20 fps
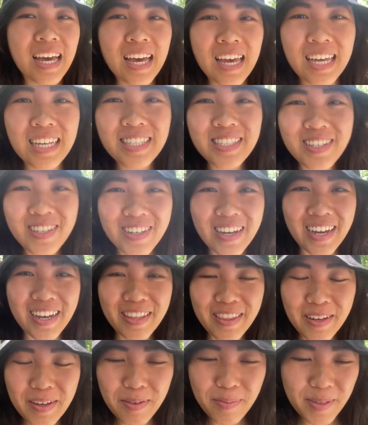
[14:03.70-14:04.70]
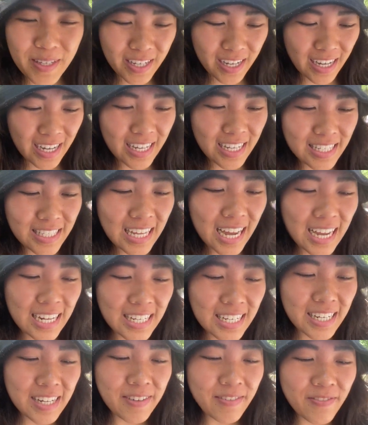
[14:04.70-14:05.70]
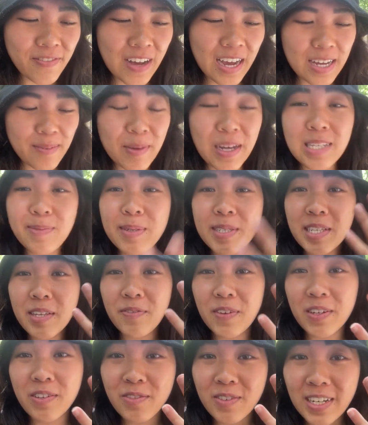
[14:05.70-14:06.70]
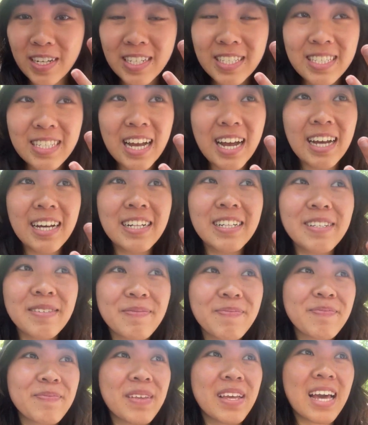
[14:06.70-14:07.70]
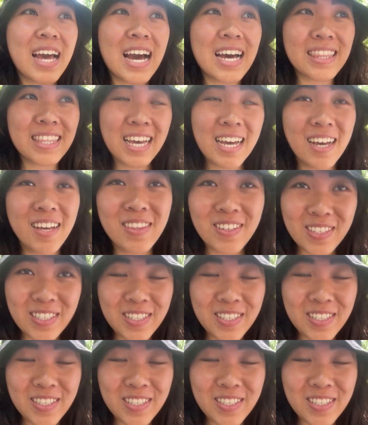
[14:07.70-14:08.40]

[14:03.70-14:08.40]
It's okay though because I didn't find my specific ring style at that other